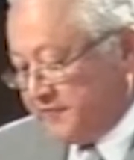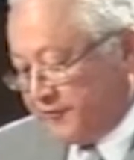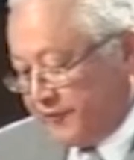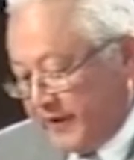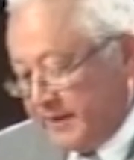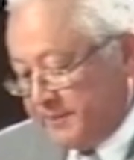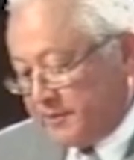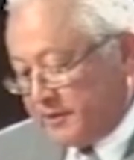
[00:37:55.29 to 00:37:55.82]

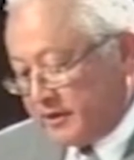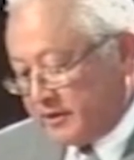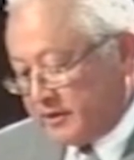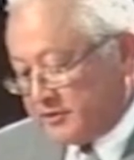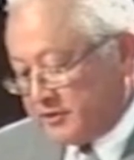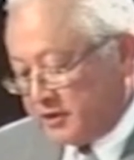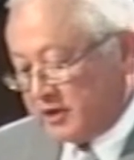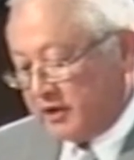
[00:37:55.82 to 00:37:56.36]

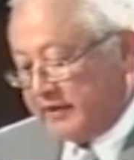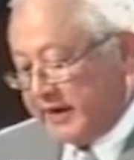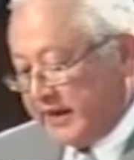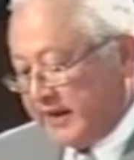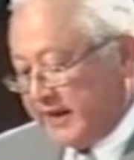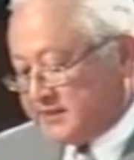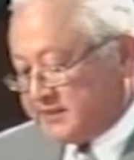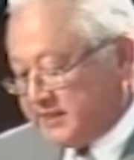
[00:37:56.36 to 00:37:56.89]
framework to correct
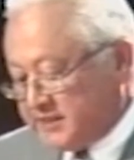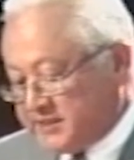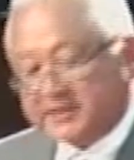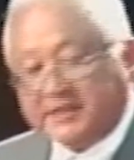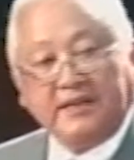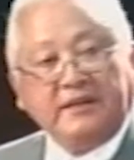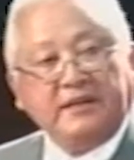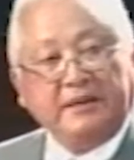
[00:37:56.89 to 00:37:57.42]

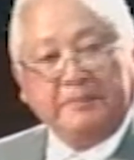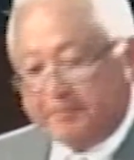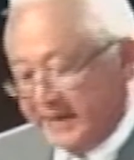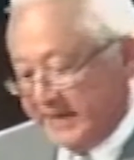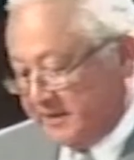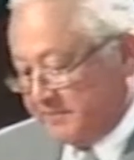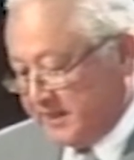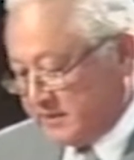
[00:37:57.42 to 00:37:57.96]
existing
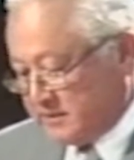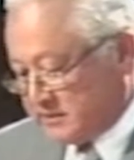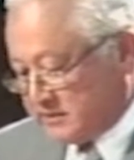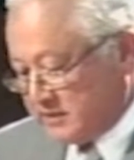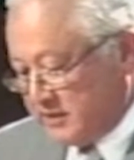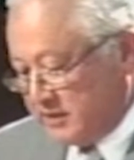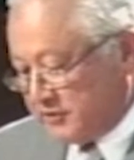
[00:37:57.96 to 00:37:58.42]
impediments